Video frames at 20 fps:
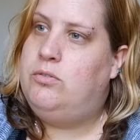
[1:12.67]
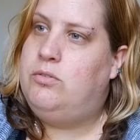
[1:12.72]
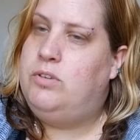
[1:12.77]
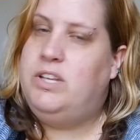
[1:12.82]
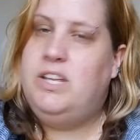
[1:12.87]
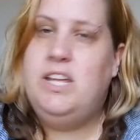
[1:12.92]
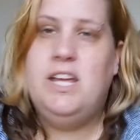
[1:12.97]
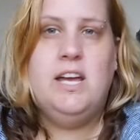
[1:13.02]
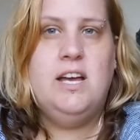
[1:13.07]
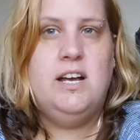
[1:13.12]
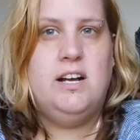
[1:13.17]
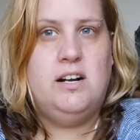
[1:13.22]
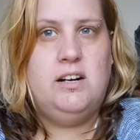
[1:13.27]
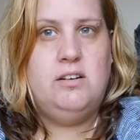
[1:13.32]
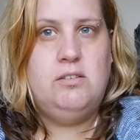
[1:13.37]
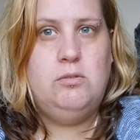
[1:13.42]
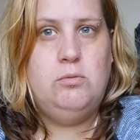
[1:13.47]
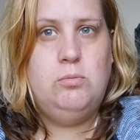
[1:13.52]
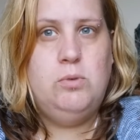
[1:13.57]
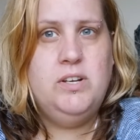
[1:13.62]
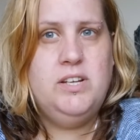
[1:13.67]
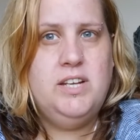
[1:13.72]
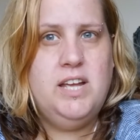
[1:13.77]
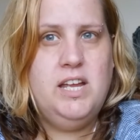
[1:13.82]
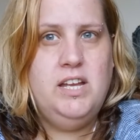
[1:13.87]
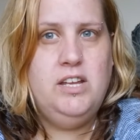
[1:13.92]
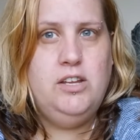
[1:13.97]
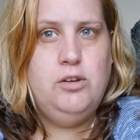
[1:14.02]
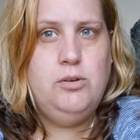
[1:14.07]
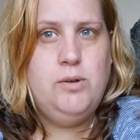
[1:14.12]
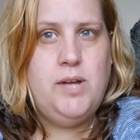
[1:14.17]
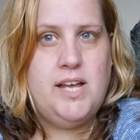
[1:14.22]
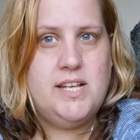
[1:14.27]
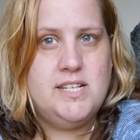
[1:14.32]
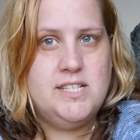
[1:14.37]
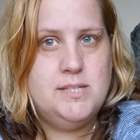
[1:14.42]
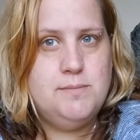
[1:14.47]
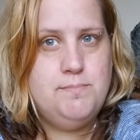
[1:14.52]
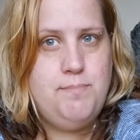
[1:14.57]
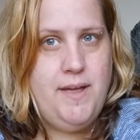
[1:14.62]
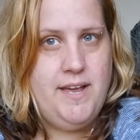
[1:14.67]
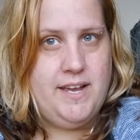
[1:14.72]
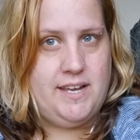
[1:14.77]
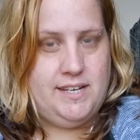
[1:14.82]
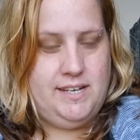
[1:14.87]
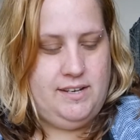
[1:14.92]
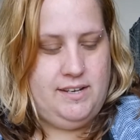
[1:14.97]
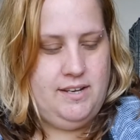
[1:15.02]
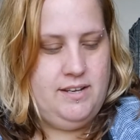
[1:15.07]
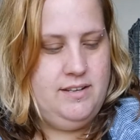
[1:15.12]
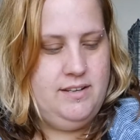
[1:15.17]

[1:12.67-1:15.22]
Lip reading: Yeah, what can you expect?